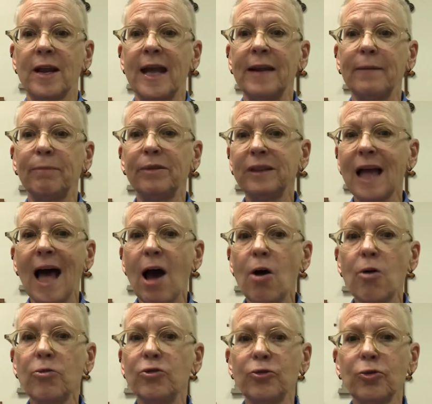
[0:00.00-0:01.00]
and
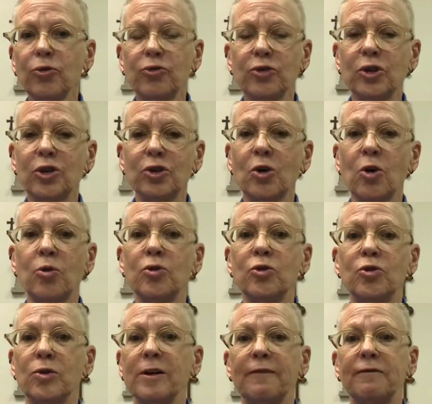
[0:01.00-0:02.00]
plowed through the snow
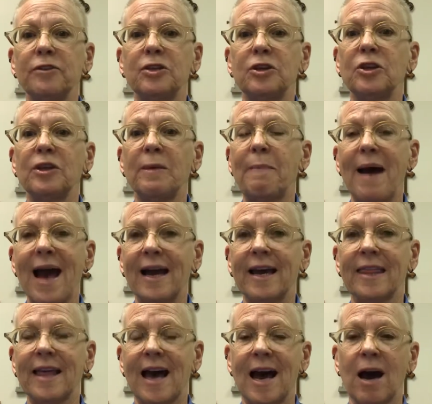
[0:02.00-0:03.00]
drifts to the back of
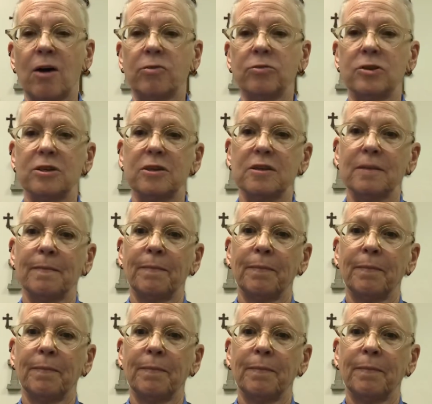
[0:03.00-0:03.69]
the house.